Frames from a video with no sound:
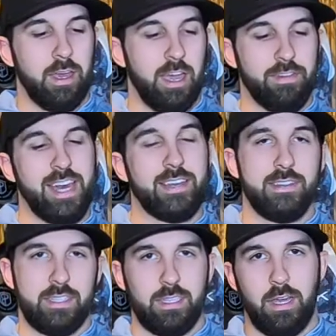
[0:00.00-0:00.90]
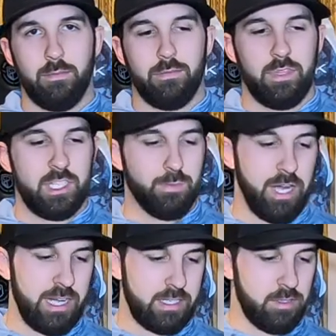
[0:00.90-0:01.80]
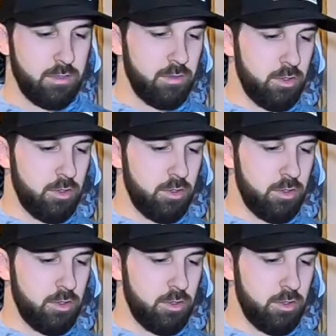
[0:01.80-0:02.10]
I've added this up. This box